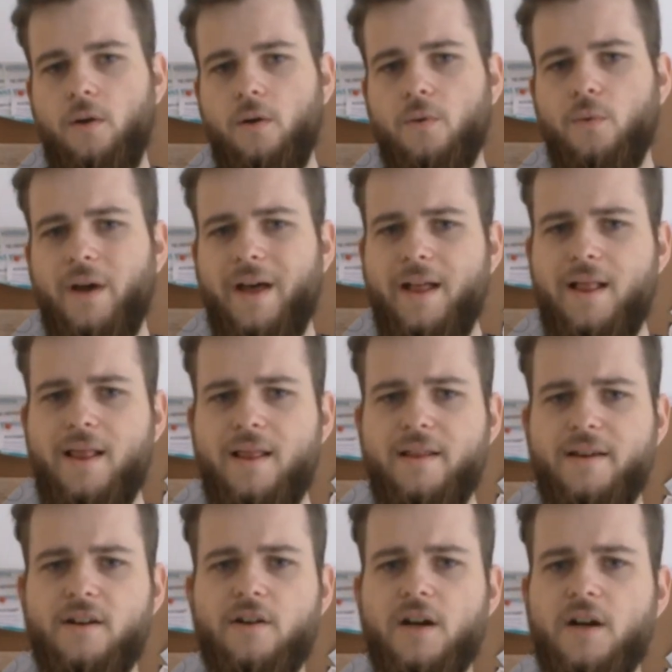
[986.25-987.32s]
Well,
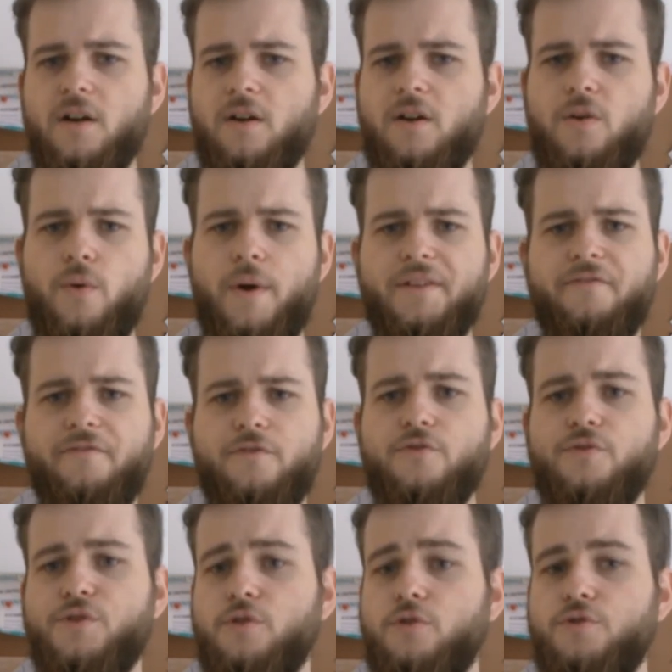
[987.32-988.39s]
there are quite a few
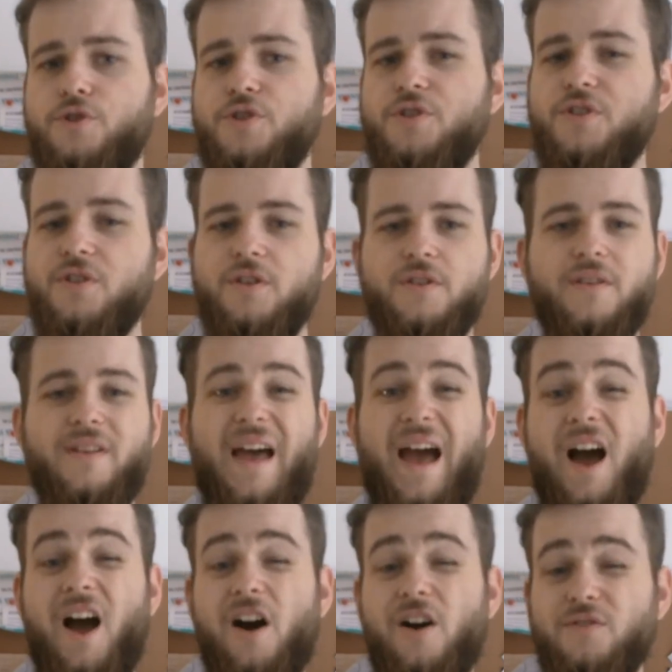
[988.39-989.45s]
solutions on
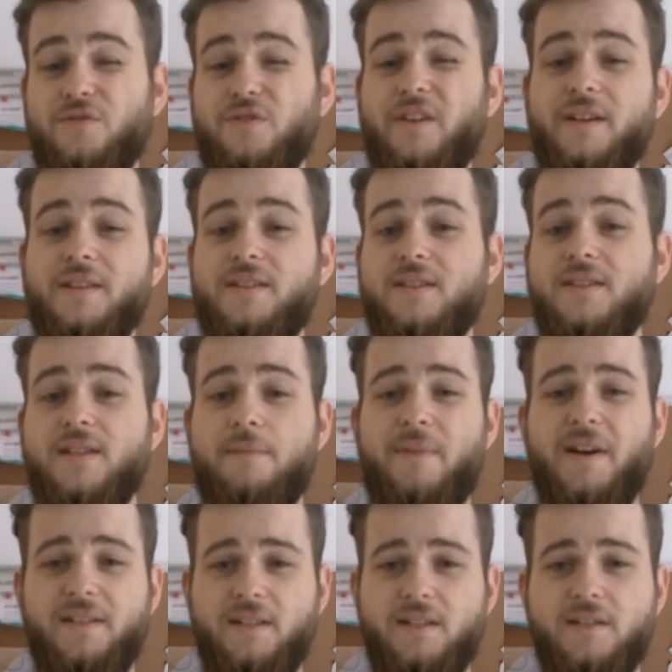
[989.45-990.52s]
how to get some
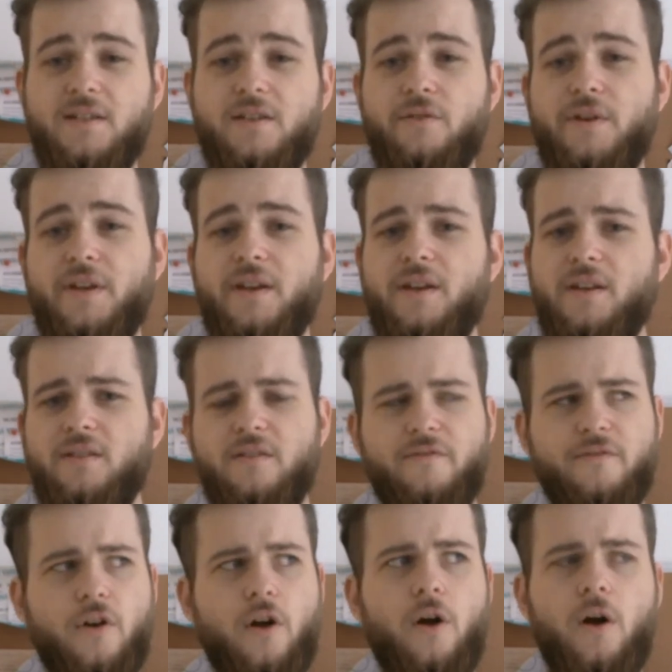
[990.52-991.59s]
ideas going, and if
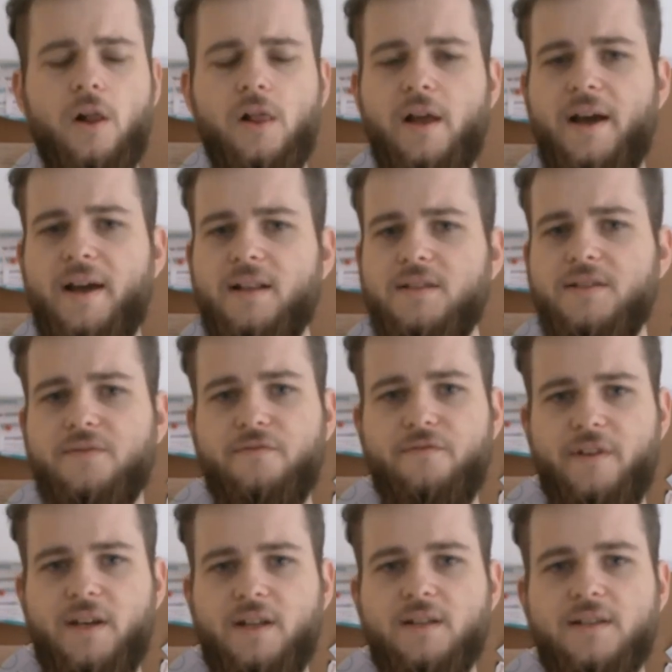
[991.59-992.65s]
all else
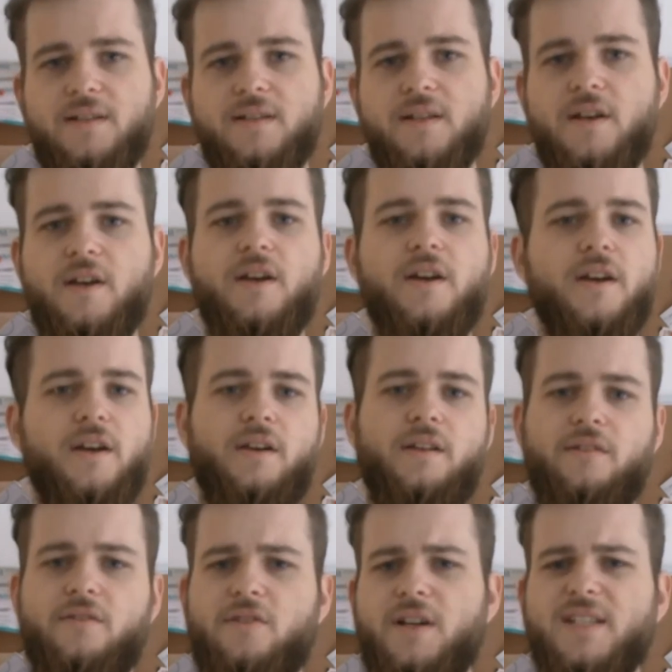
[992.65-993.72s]
fails,
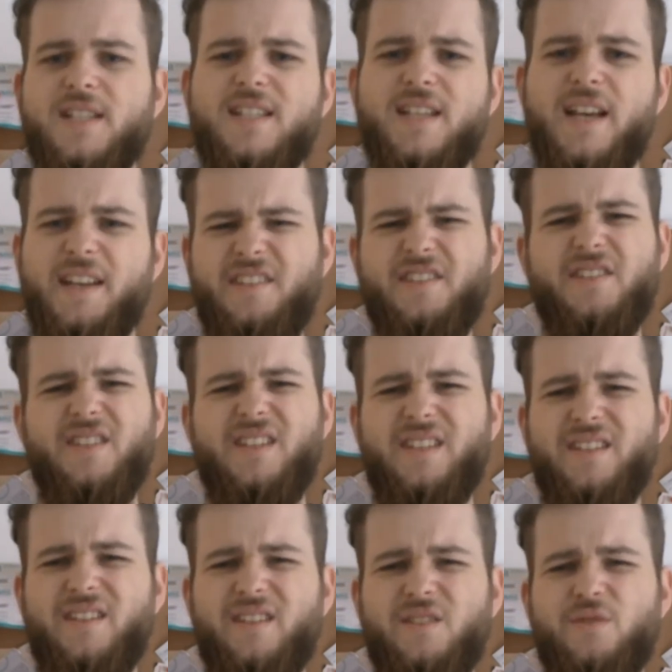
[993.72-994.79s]
there are sites on the
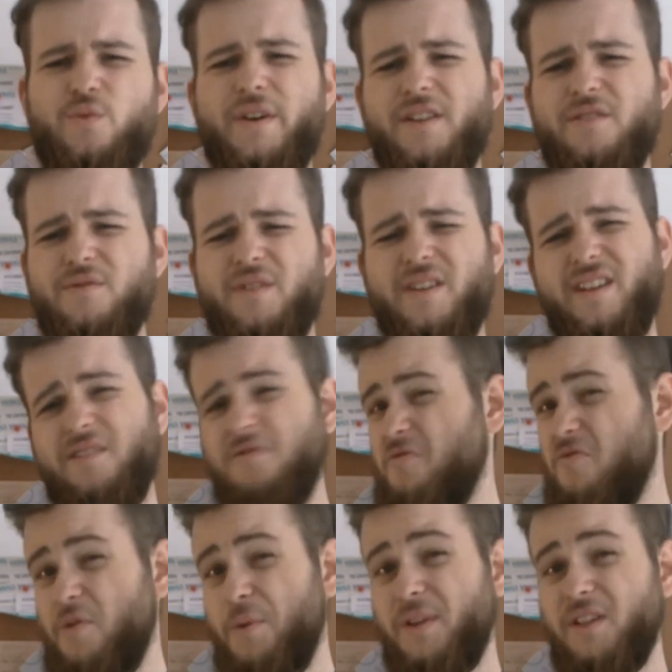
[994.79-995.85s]
internet where you can
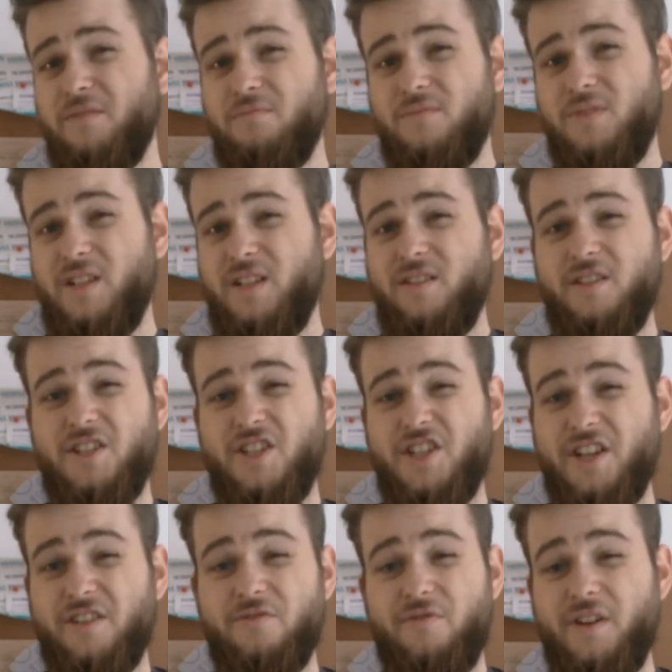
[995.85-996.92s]
randomly
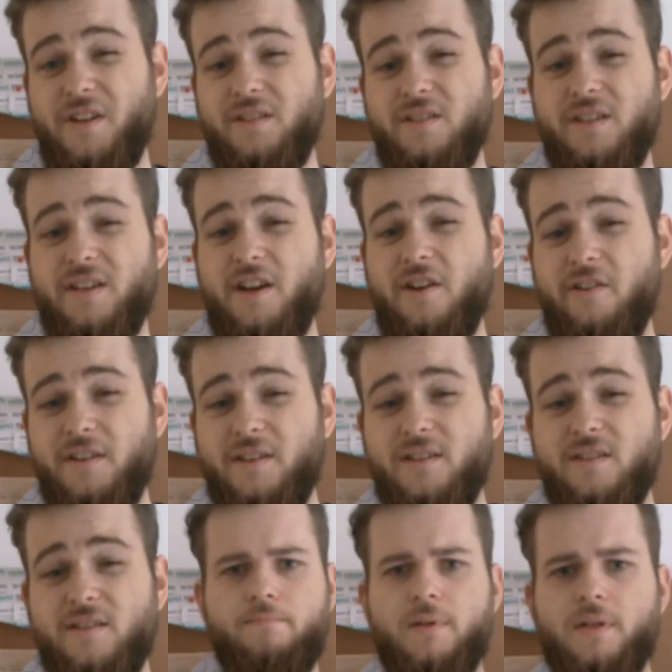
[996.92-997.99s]
generate a character.
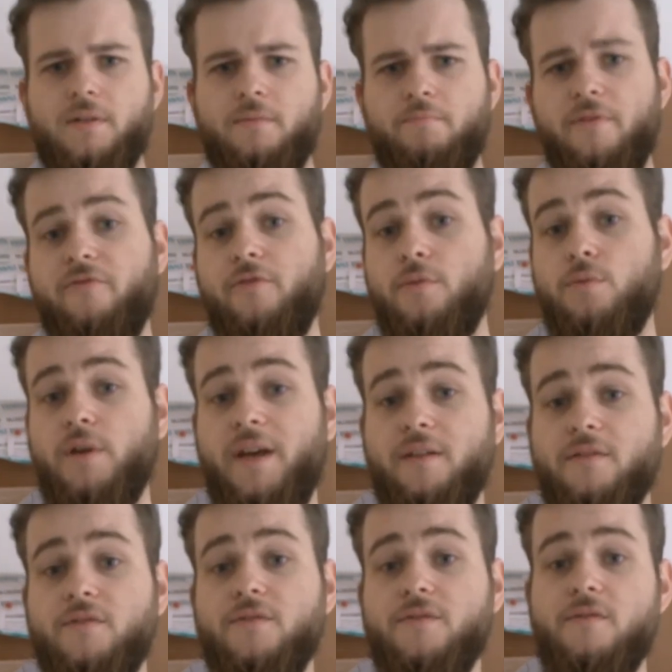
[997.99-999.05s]
But before we
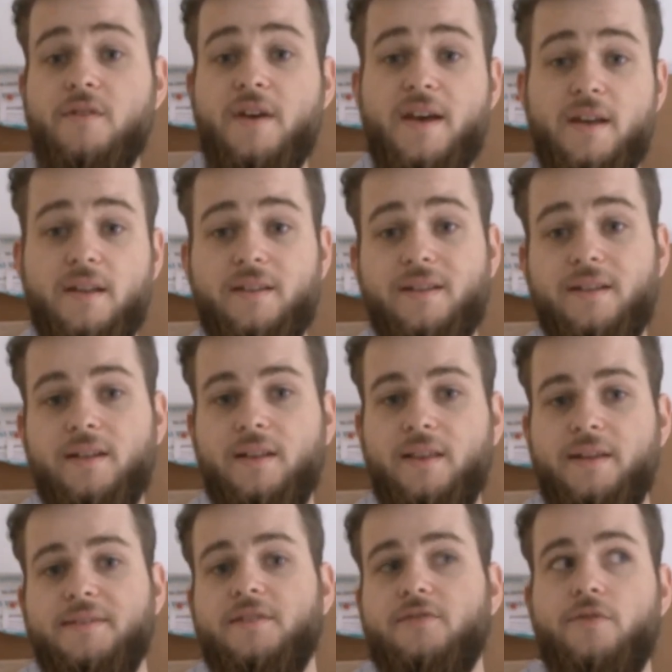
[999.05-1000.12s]
get to that,
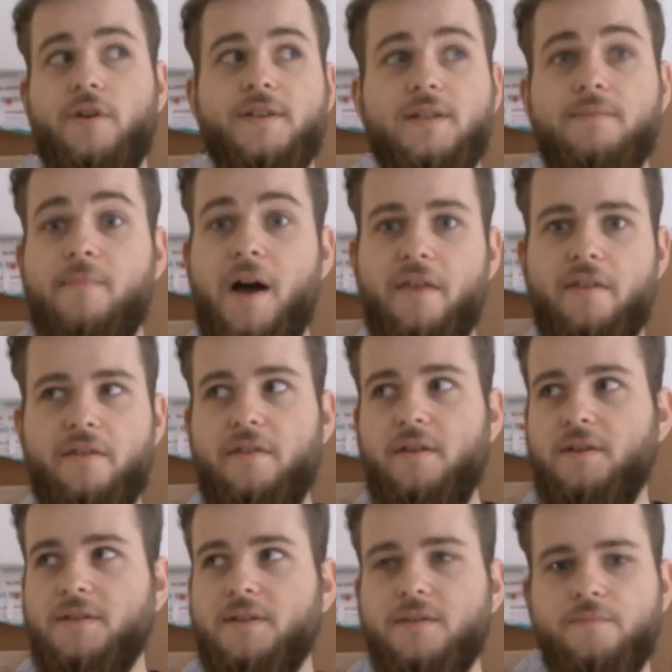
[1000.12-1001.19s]
let's try some other
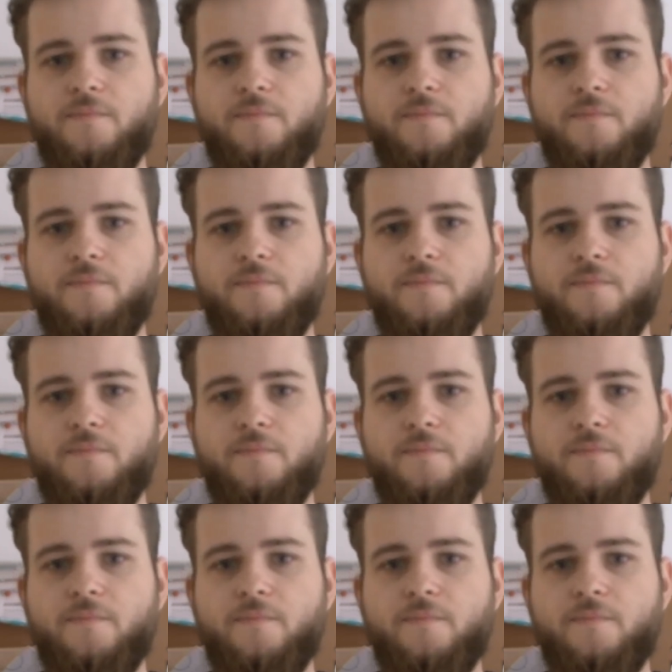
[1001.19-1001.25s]
things.